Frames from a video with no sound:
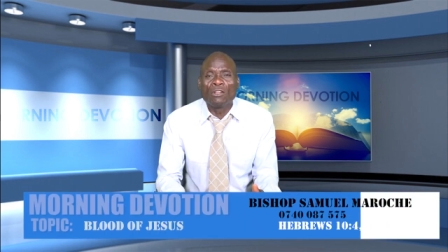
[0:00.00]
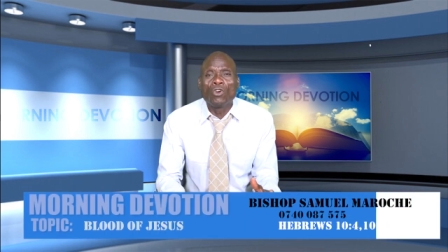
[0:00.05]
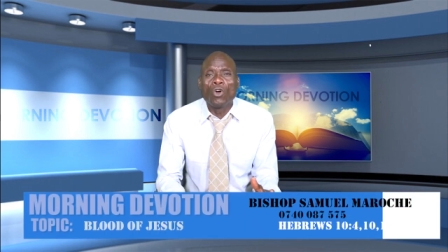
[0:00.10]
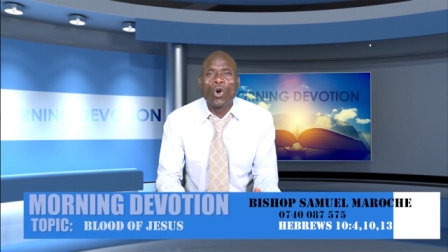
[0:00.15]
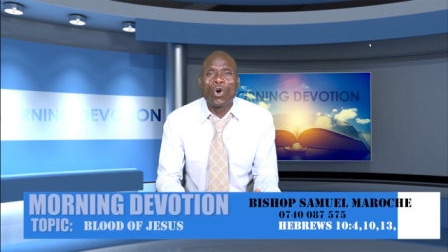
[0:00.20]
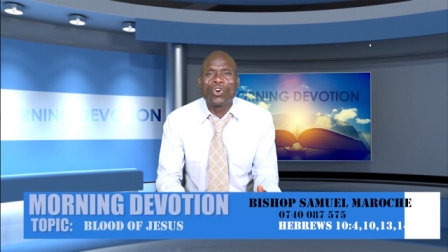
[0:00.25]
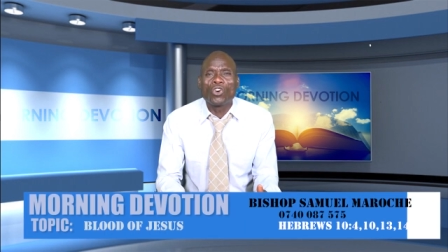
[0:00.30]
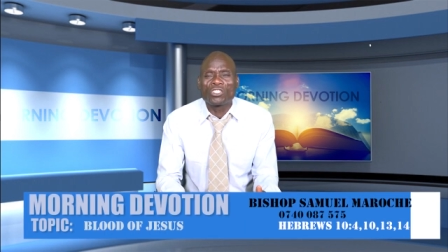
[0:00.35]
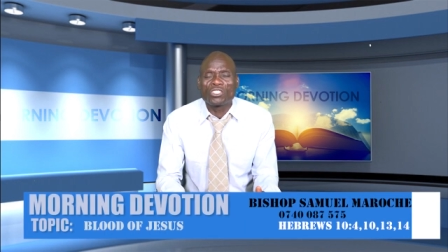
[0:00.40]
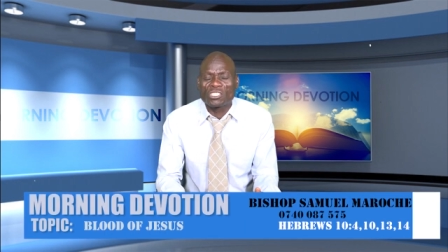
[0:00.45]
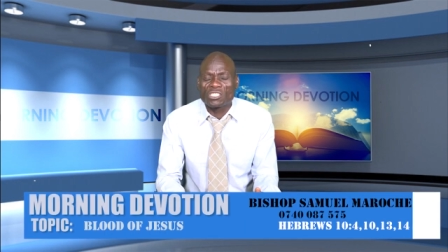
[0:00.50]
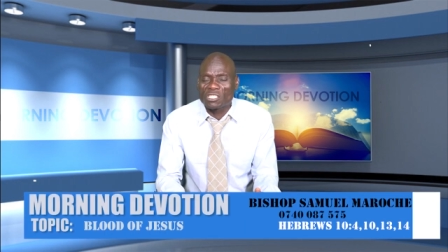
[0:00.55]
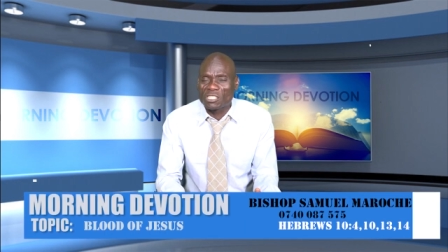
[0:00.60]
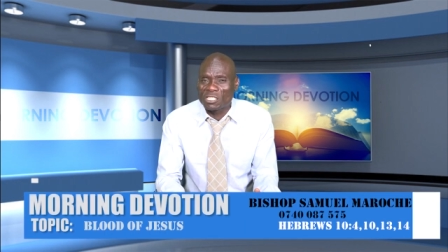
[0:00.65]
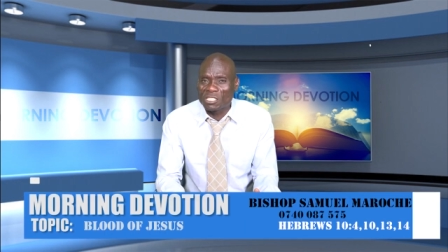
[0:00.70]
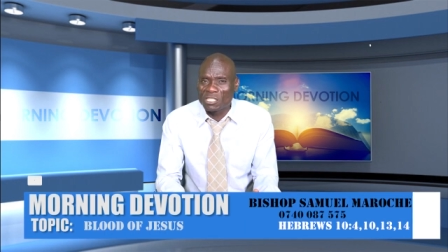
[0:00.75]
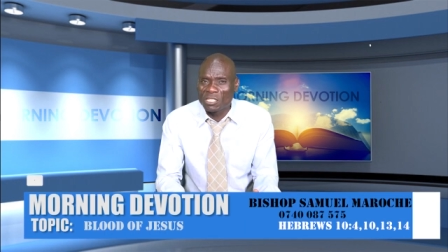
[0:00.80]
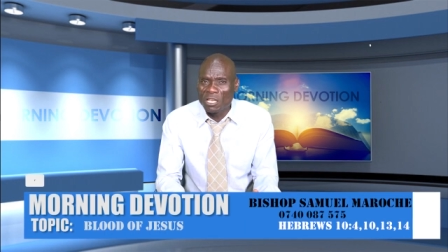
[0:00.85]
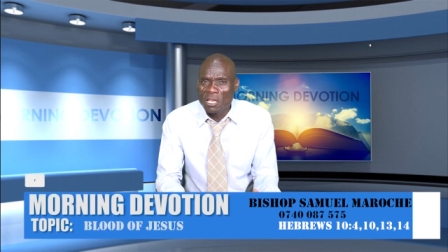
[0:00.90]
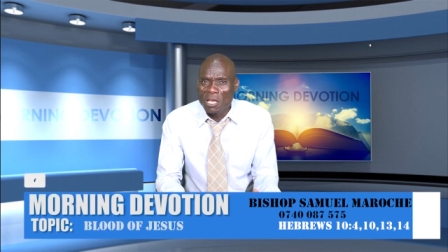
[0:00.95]

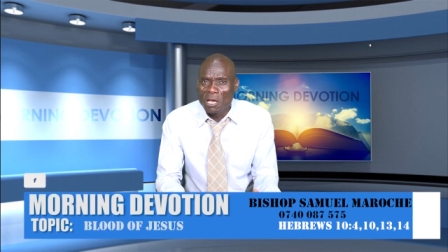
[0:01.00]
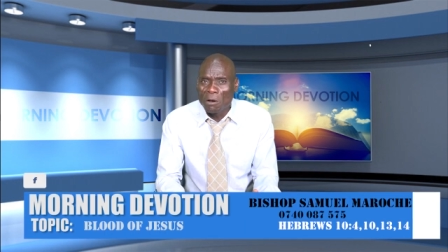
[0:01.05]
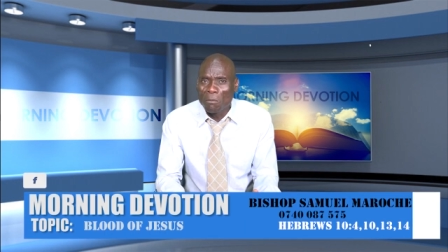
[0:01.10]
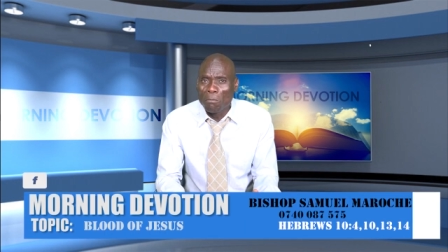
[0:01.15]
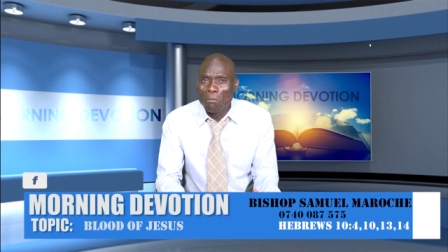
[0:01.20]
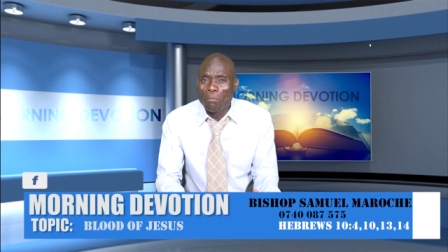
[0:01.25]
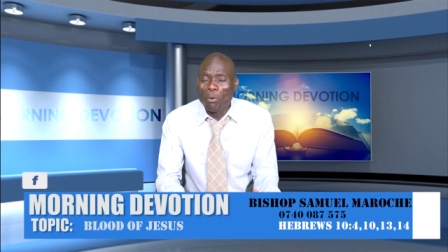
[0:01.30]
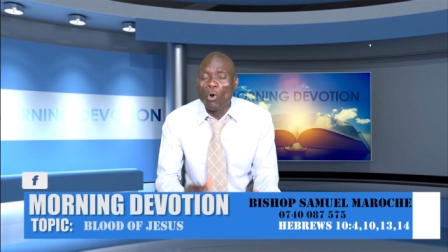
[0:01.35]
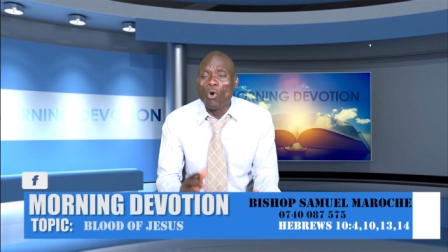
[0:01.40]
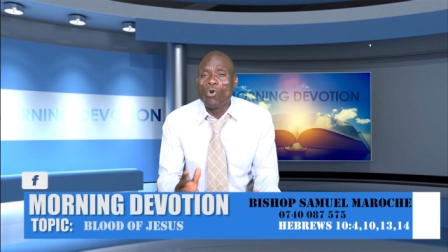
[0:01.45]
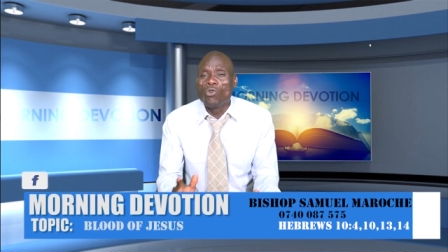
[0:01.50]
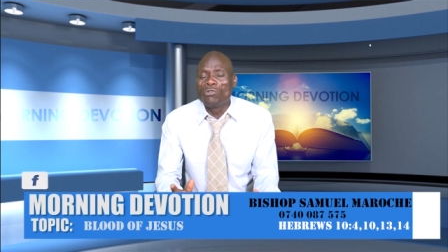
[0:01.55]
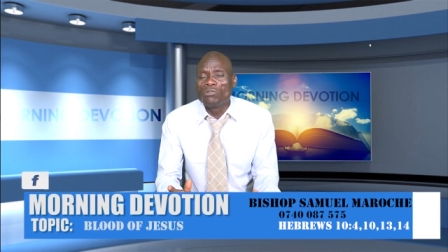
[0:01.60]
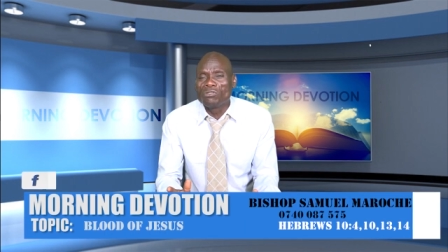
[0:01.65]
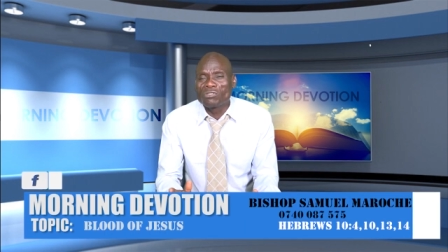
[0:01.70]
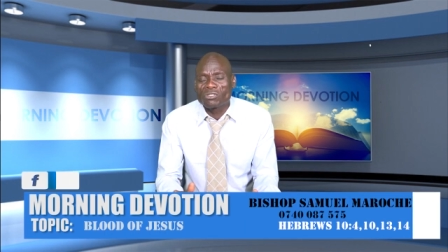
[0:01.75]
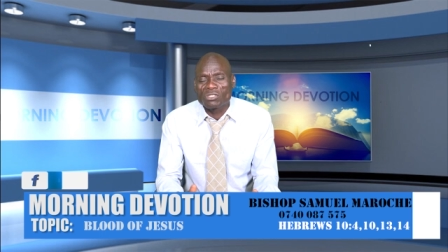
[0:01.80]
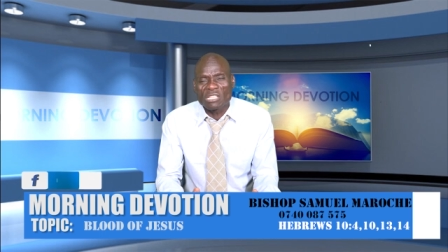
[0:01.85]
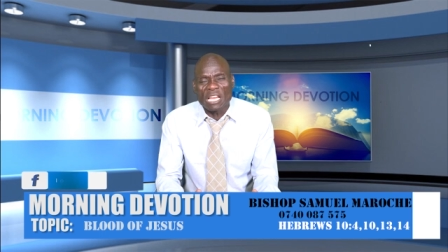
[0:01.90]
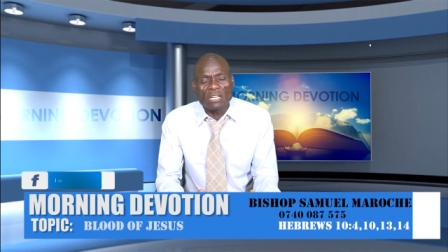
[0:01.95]
goats,
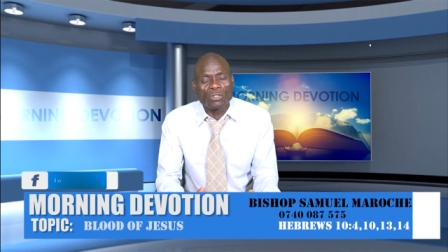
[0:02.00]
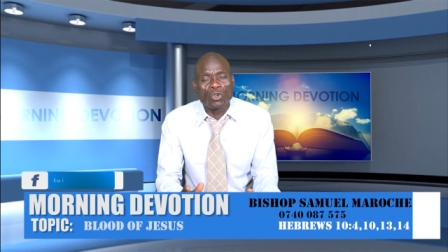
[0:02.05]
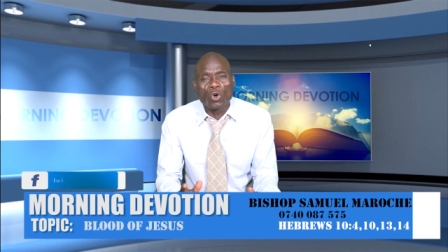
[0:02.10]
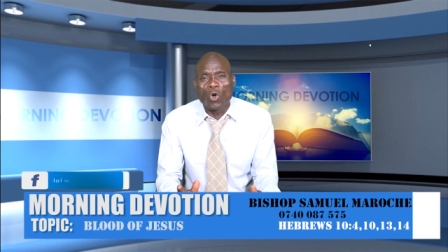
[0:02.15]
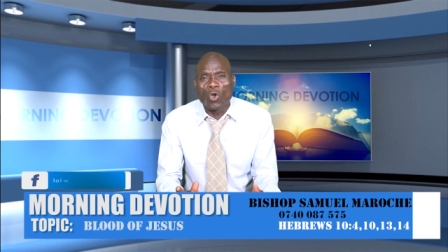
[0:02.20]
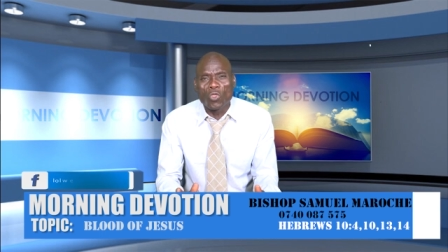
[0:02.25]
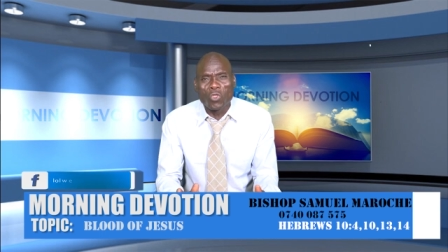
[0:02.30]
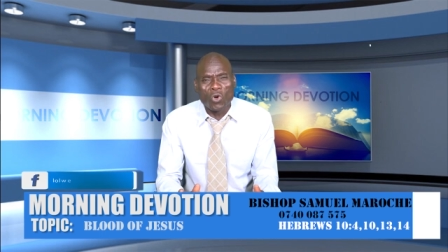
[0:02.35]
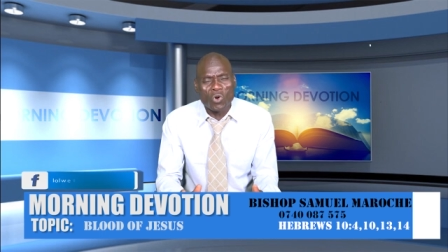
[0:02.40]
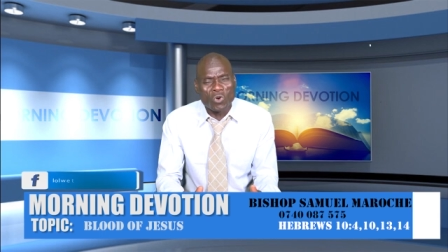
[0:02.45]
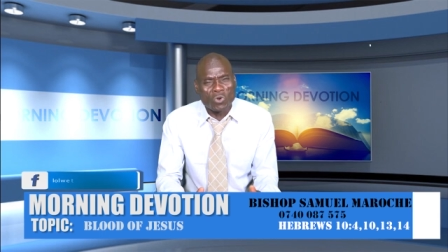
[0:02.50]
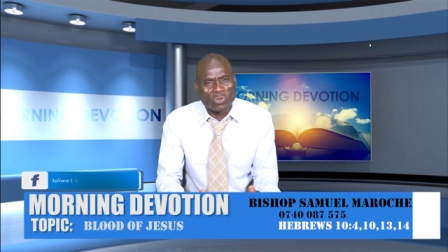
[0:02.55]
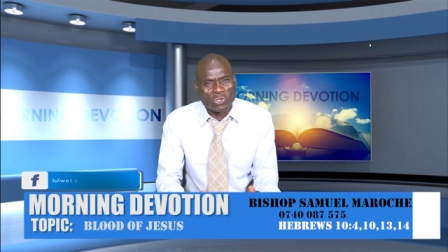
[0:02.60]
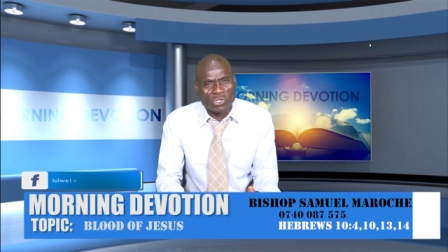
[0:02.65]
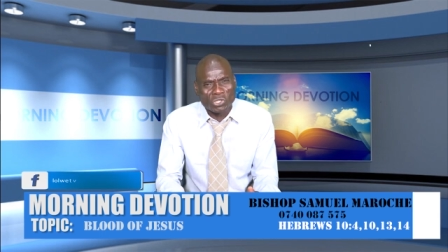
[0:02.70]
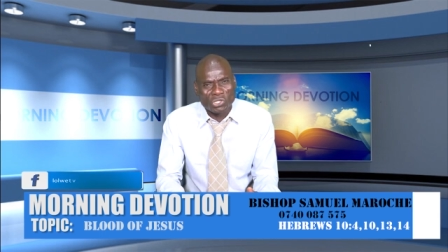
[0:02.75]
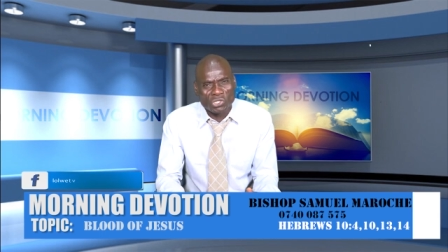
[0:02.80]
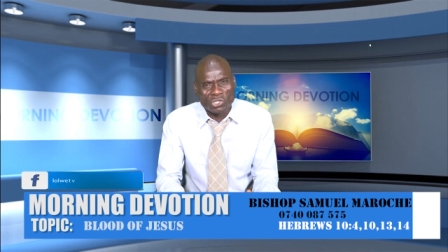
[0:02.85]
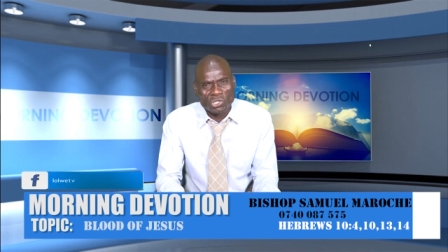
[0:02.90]
bulls, and all those,